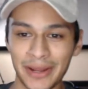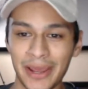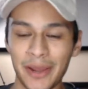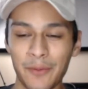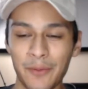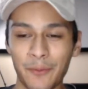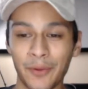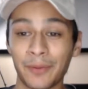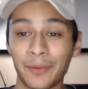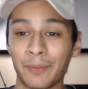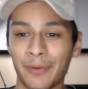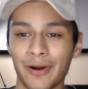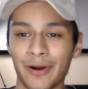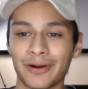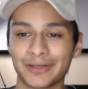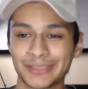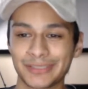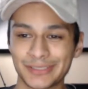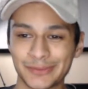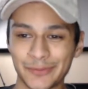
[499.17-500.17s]
a 1
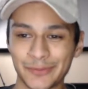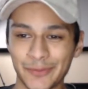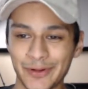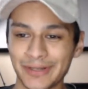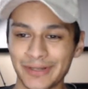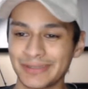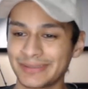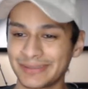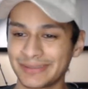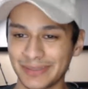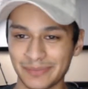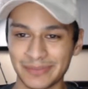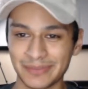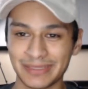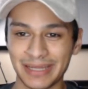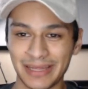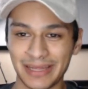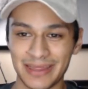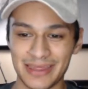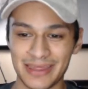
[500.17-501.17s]
product store, something
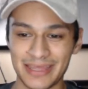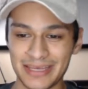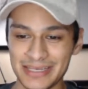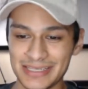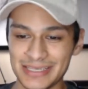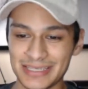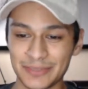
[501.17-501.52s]
like this.